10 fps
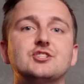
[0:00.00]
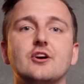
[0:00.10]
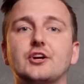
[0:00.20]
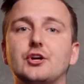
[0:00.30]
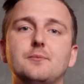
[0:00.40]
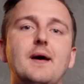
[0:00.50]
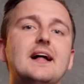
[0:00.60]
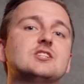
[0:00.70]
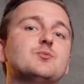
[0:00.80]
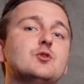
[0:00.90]
are a good
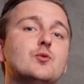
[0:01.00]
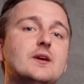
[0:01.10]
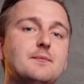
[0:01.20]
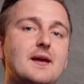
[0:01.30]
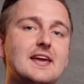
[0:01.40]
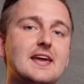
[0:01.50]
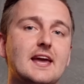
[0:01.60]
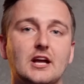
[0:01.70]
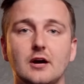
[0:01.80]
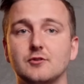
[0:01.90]
balance between making
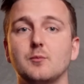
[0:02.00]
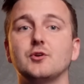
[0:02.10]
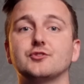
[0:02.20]
it comfortable